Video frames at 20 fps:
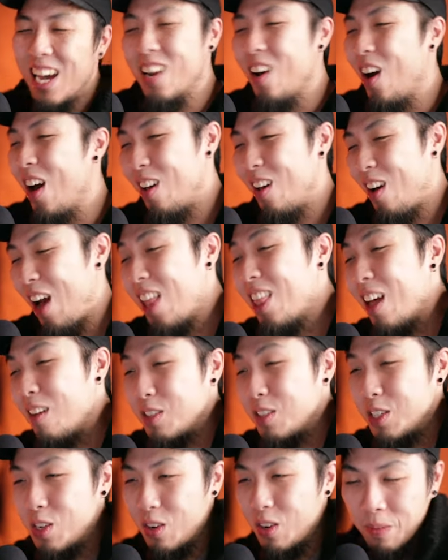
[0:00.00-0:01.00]
No, I, lo I
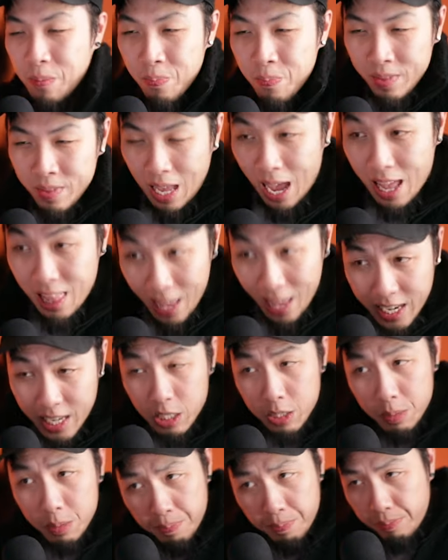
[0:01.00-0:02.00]
love Zinogre. Yeah. I like
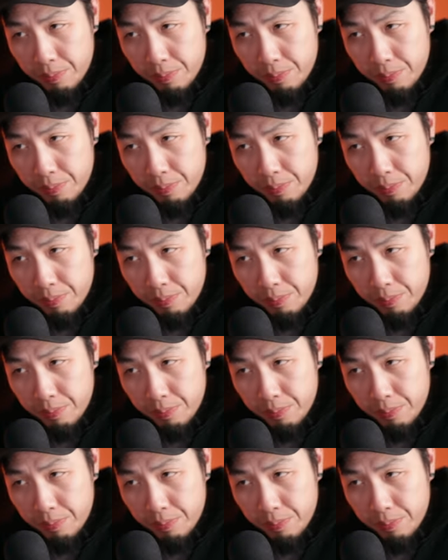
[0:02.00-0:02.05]
his